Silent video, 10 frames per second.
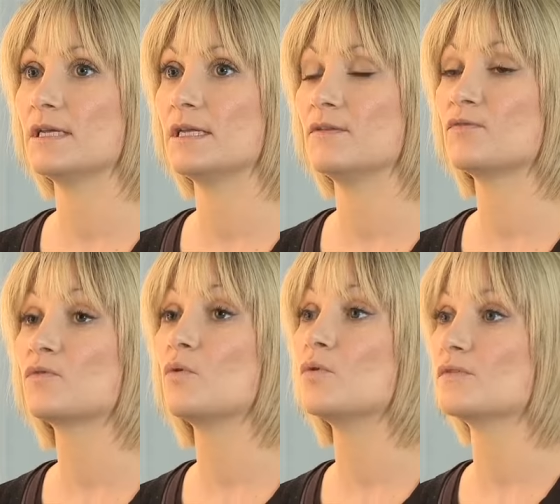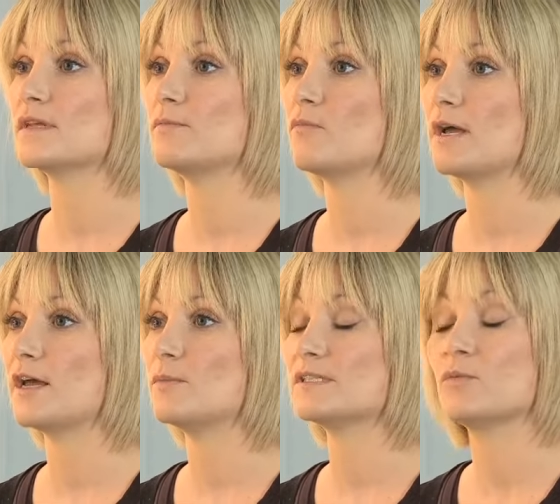in thought that it might
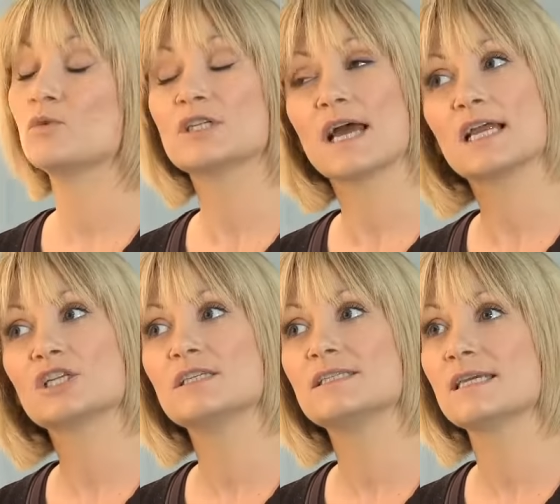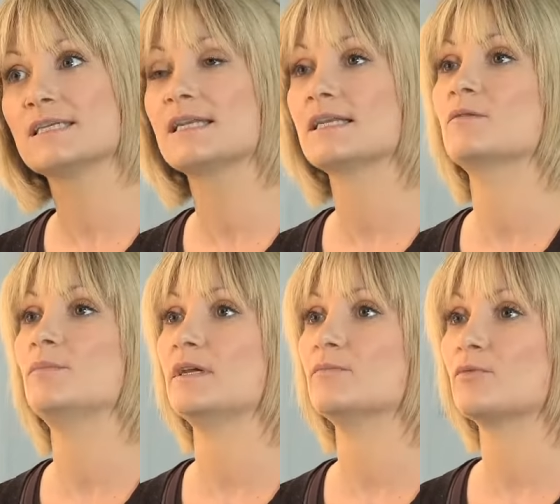help my skin which it actually did a little
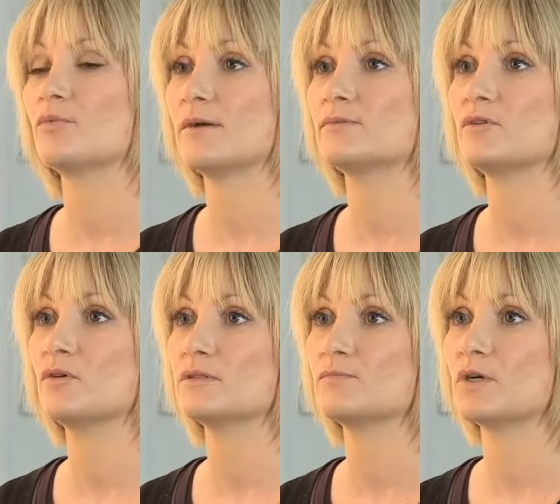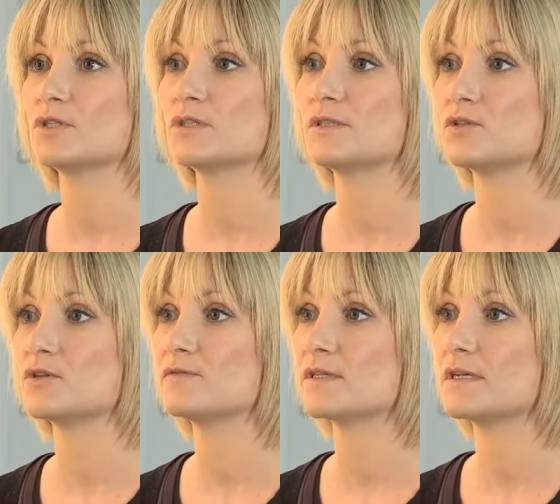bit but perhaps not as much as it
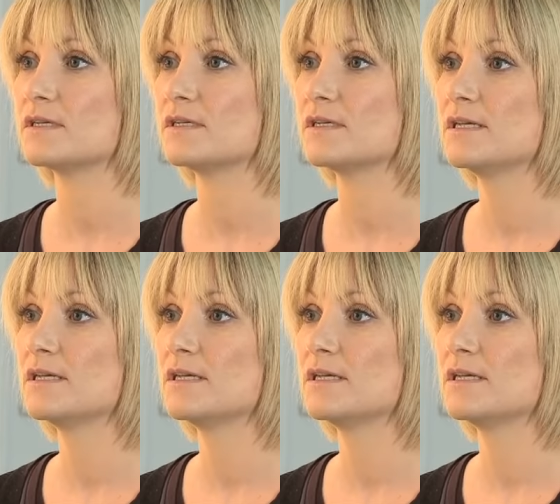should have done.